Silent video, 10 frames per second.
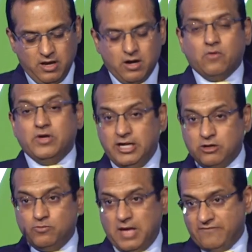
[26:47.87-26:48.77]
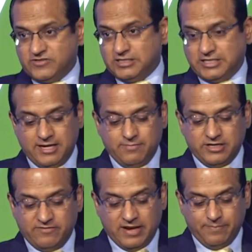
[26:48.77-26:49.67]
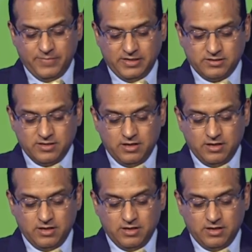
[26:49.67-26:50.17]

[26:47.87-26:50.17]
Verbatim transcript: We need to have sustainable development.